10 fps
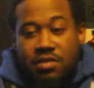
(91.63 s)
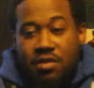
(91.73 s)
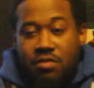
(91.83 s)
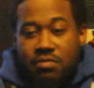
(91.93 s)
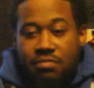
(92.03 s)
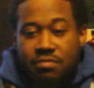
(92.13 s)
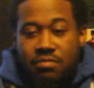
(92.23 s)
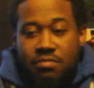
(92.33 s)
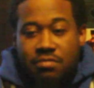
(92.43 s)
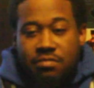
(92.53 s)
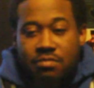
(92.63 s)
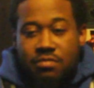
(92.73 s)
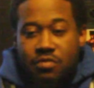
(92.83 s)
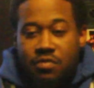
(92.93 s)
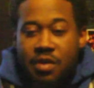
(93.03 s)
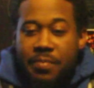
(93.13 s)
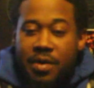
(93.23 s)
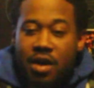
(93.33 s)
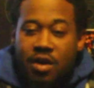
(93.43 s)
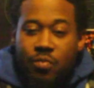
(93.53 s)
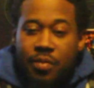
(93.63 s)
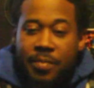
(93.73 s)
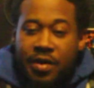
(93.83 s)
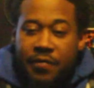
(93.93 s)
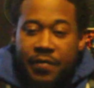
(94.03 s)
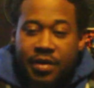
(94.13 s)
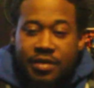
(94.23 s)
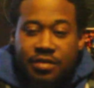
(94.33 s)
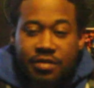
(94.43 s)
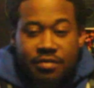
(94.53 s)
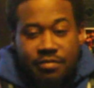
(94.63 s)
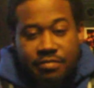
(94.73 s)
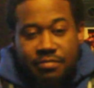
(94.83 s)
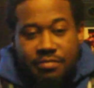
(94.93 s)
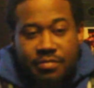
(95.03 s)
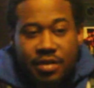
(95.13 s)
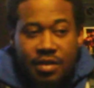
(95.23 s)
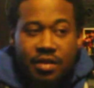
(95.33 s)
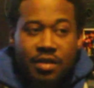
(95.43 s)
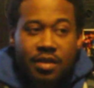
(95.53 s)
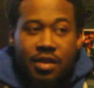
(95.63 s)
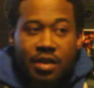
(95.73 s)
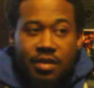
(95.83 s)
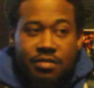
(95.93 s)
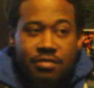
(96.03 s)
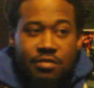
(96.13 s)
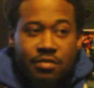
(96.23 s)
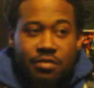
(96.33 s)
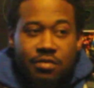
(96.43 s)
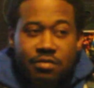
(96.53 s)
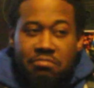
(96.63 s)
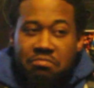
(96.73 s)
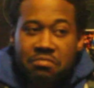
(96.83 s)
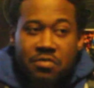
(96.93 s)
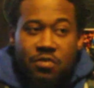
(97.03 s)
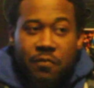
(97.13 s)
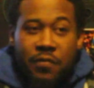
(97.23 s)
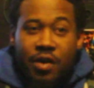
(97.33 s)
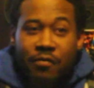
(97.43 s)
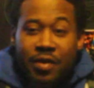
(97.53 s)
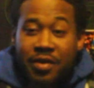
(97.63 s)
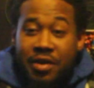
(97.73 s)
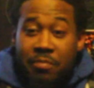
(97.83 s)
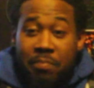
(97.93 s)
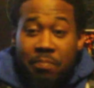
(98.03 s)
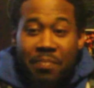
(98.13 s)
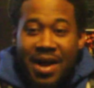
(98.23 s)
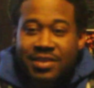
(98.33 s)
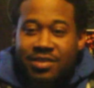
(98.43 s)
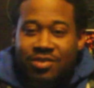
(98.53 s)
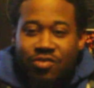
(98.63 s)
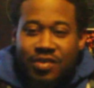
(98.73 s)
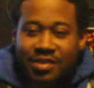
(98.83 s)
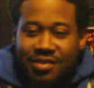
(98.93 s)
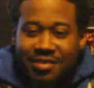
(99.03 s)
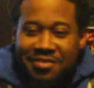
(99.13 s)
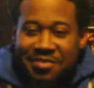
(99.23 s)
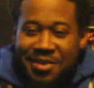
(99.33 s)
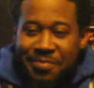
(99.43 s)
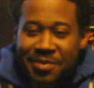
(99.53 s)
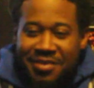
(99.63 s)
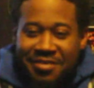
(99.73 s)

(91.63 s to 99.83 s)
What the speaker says: So you keep it 100 with motherfuckers, and you fuck around and get a box of treats. You dig me?